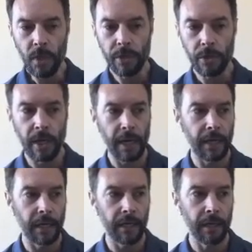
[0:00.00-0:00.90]
You're
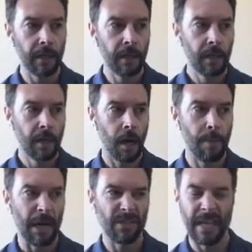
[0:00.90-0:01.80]
cutting
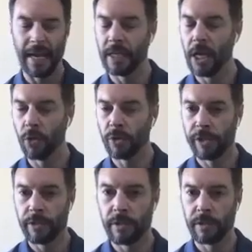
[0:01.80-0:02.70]
about 10
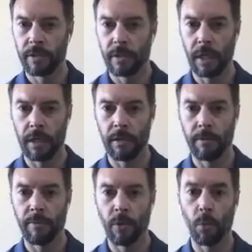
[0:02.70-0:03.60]
coaches
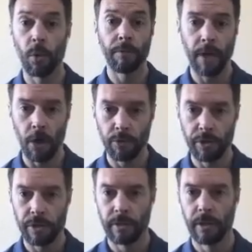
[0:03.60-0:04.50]
that would have
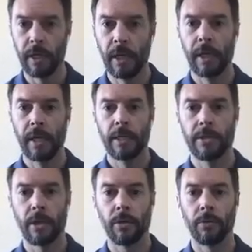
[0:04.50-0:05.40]
coached.
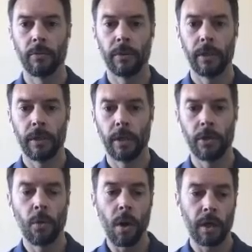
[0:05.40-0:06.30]
So, you know,
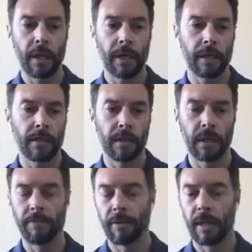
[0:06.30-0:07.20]
you are cutting a
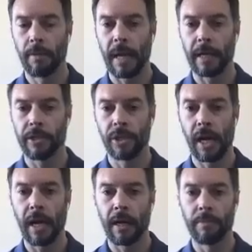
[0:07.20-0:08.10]
significant amount of
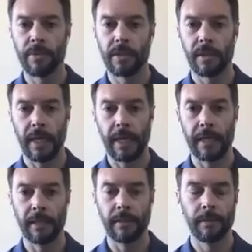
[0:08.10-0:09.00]
jobs.
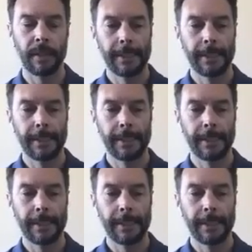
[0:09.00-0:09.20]
And,